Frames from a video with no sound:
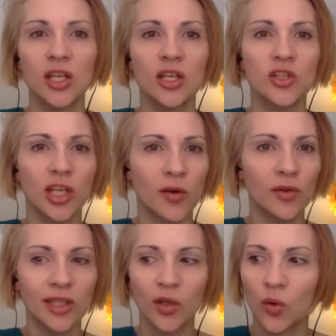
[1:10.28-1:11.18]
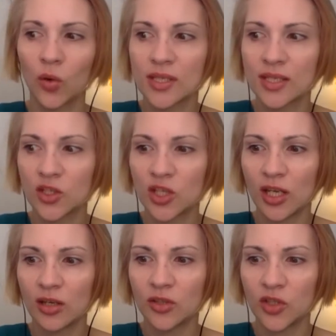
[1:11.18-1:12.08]
She currently holds the
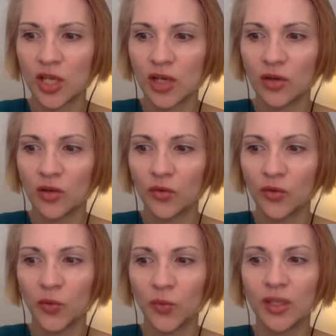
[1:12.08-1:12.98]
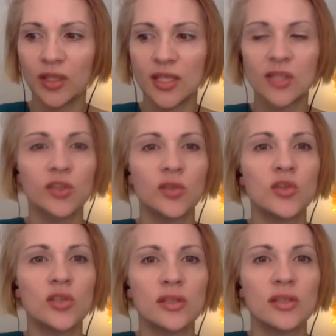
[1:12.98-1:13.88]
chair of European
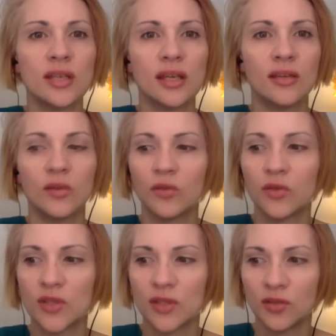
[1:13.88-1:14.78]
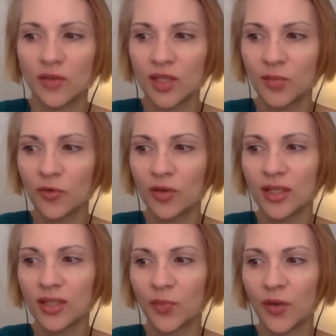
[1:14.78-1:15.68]
institutions at the University of Edinburgh
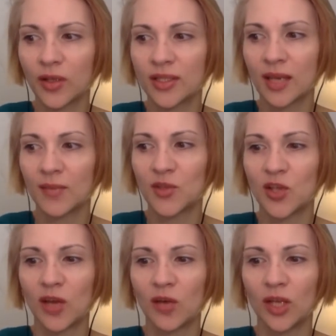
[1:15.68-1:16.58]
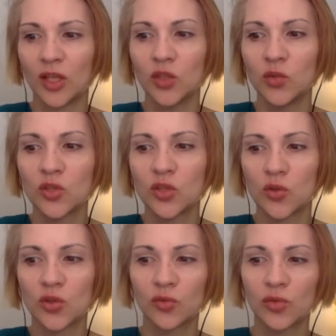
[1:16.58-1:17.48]
and the part-time chair at New
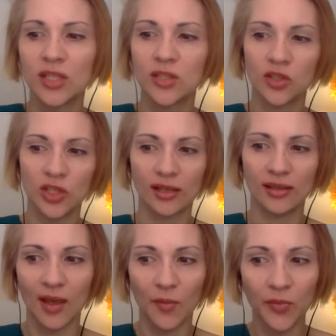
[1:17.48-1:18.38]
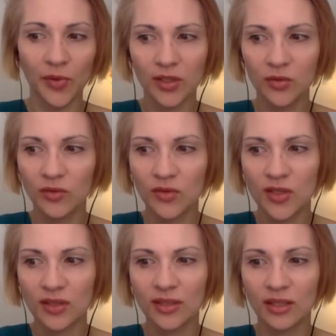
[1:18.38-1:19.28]
Social Research at Tampere
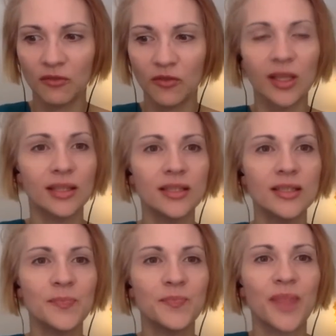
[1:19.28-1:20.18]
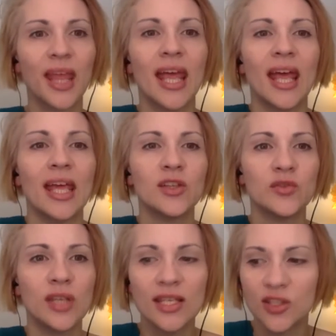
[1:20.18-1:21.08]
University in Finland. And
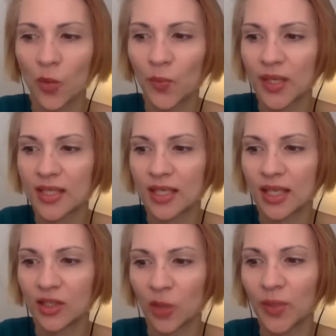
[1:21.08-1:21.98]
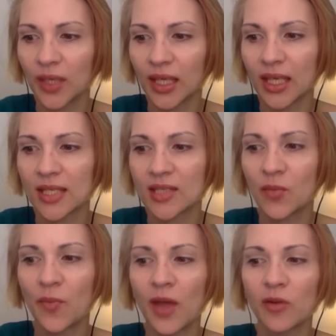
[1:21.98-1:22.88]
today's topic is the
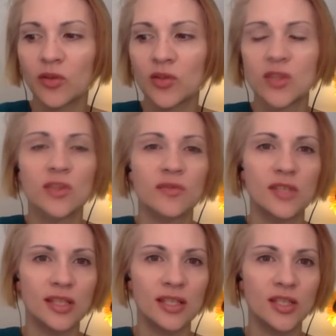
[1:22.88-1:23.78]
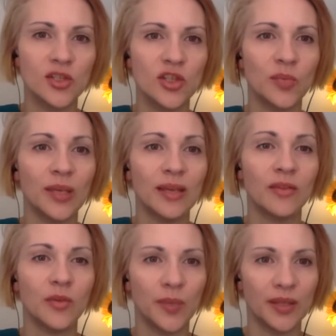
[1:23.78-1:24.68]
paradoxes of citizenship in
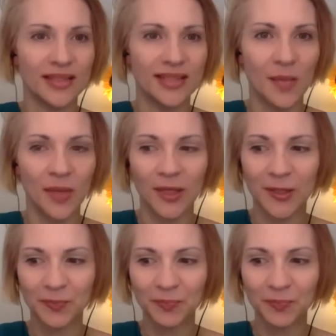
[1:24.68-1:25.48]
the pandemic.